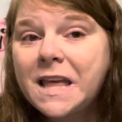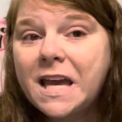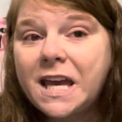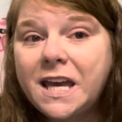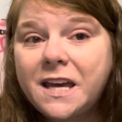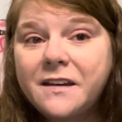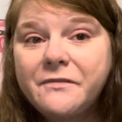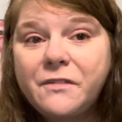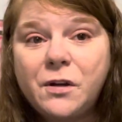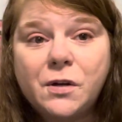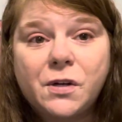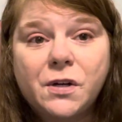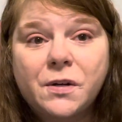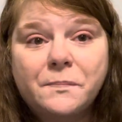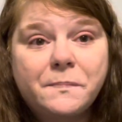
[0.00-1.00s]
If
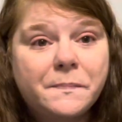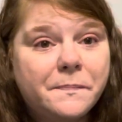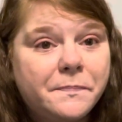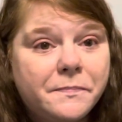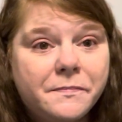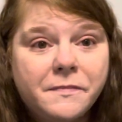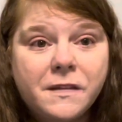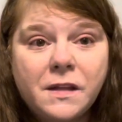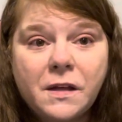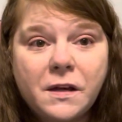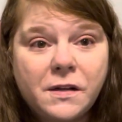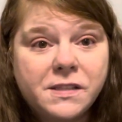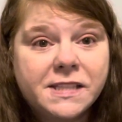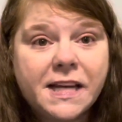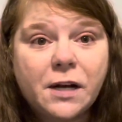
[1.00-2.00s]
you're
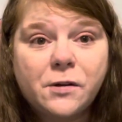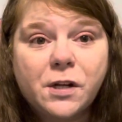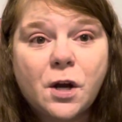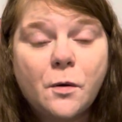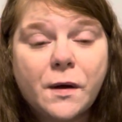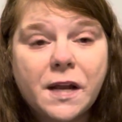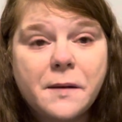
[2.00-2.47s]
scared to go get a